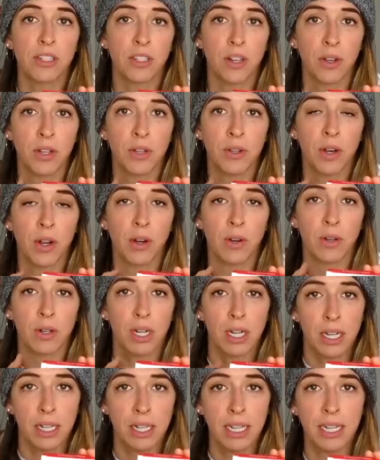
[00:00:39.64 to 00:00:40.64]
So you go
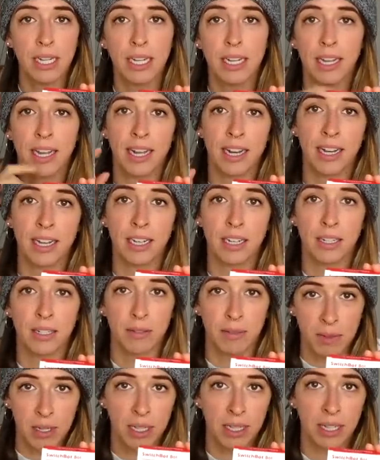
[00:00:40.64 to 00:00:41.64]
click and it
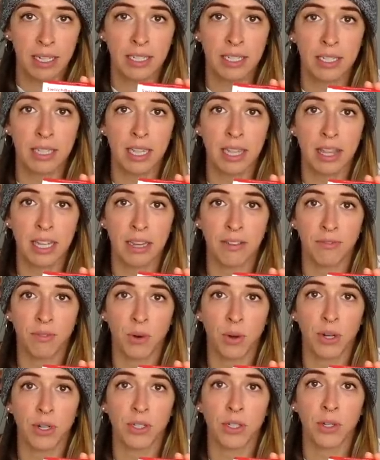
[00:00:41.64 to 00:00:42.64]
clicks the thing
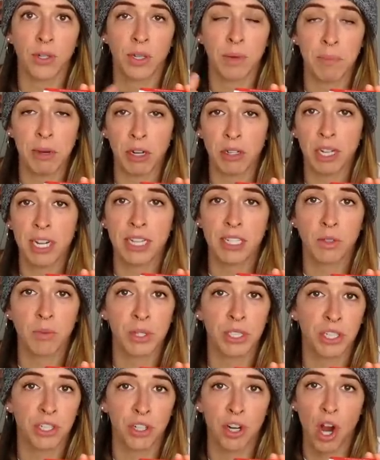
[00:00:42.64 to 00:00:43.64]
for you. So it can be your light
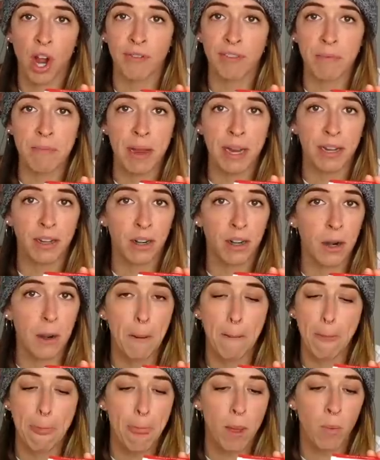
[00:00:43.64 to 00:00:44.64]
switch, your coffee
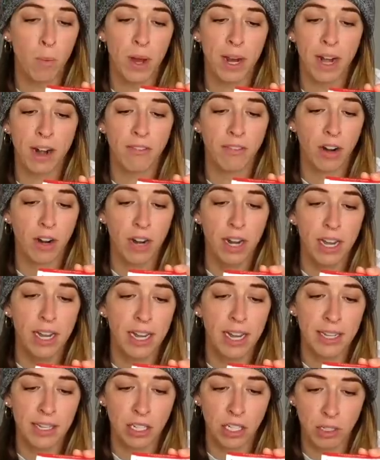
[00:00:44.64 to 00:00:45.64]
maker, whatever.
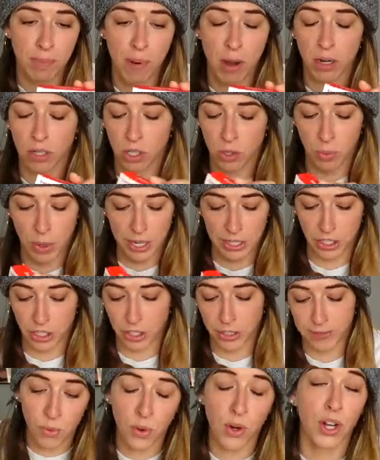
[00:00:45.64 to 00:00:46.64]
It's a smart
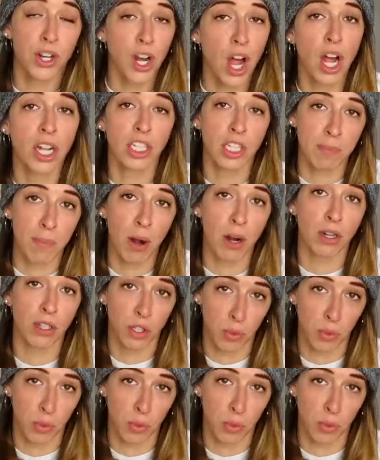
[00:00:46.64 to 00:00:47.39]
switch for a not smart